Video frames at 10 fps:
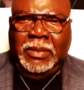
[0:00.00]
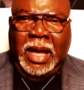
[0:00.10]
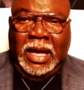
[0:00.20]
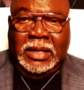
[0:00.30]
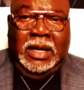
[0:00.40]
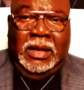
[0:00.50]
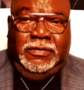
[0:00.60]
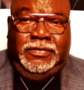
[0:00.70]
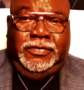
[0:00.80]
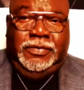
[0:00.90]
I
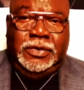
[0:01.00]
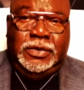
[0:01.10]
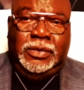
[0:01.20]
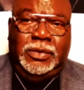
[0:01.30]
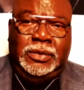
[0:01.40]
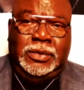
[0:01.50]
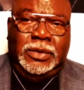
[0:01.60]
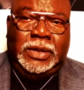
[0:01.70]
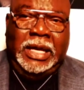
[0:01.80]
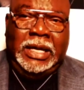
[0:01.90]
enough?
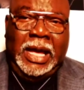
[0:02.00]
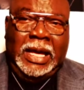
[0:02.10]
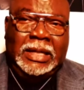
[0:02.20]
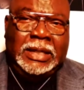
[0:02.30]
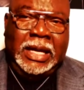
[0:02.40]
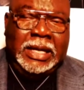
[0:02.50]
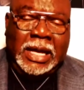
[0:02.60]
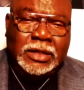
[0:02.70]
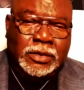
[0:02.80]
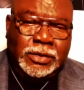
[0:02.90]
Can I
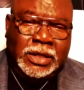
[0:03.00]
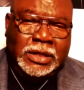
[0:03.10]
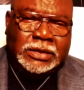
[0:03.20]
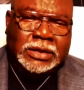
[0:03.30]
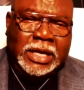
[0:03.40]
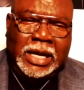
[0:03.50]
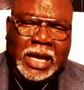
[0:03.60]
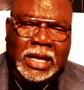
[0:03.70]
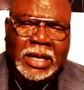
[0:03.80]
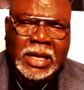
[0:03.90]
do this? Can
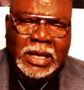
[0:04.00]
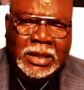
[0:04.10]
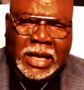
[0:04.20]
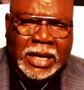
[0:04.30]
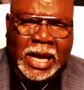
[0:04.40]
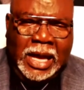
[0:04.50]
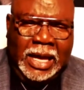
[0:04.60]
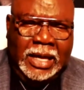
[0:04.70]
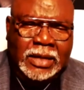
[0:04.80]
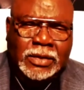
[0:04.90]
I
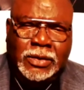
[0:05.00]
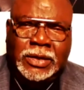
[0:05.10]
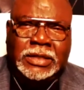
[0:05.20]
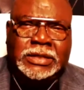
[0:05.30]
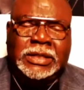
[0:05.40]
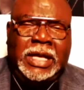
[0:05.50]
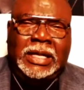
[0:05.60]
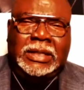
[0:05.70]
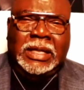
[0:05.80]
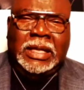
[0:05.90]
handle this?
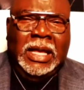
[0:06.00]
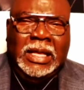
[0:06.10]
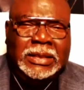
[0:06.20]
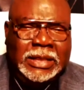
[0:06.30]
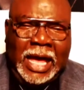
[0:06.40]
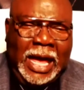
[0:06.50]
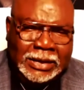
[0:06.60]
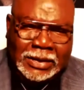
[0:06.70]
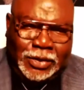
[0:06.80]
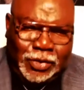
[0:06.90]
That
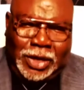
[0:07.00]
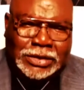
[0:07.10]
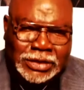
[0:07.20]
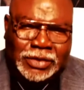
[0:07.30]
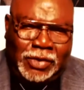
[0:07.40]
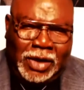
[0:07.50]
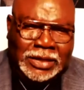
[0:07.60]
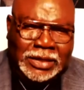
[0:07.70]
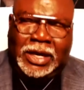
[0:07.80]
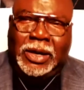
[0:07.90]
question
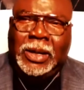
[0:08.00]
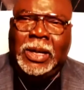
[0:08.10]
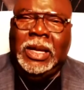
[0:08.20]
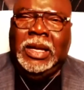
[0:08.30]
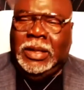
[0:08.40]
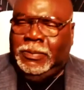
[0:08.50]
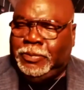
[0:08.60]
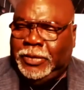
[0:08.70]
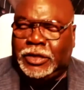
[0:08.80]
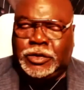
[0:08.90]
right there,
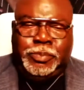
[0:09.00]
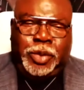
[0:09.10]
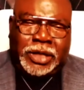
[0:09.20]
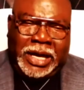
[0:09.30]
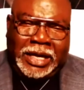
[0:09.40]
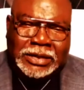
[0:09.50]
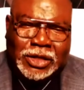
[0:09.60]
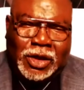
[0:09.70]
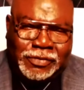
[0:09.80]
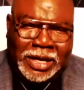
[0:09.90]
this book heads
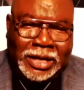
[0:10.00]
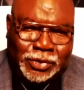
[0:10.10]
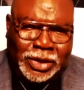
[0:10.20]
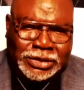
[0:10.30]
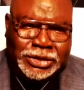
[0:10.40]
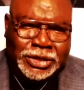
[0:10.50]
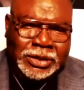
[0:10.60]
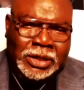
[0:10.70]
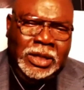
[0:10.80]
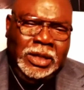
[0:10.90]
off that question
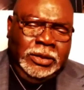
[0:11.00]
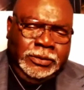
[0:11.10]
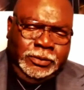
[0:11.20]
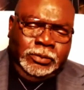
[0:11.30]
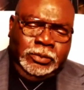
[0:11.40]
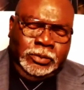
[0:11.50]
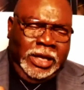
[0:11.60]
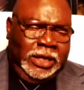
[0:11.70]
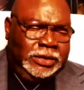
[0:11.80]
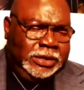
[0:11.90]

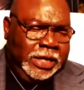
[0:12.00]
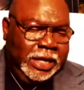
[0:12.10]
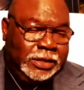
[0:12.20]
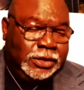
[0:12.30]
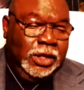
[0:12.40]
and says,